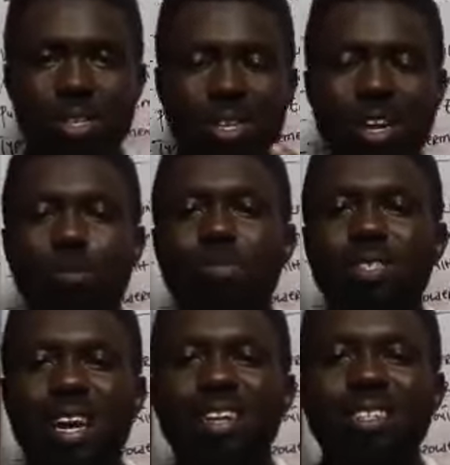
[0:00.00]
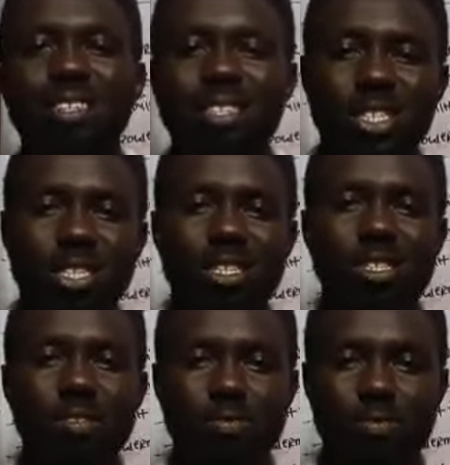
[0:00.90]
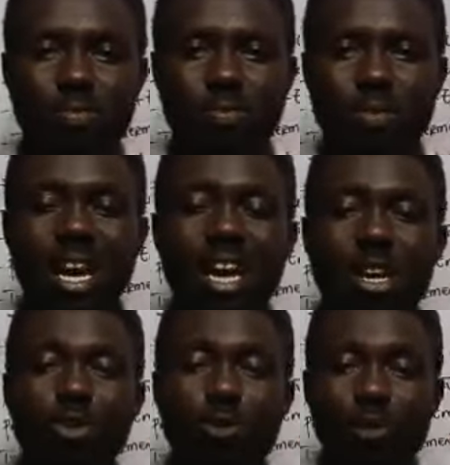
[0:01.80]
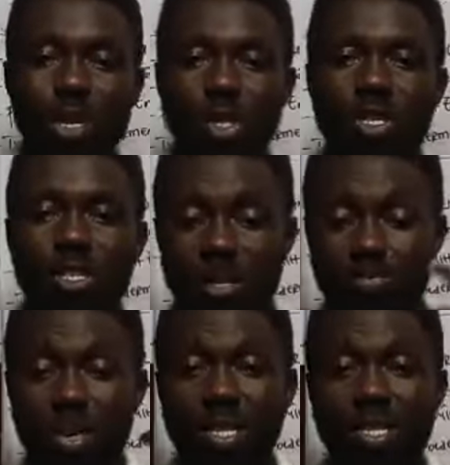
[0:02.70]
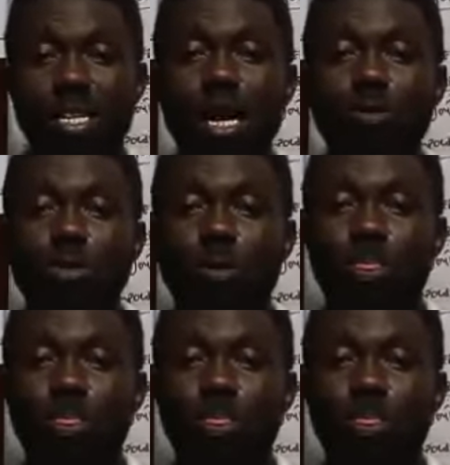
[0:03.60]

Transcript: It helps their initiative, their innovations. It brings it out.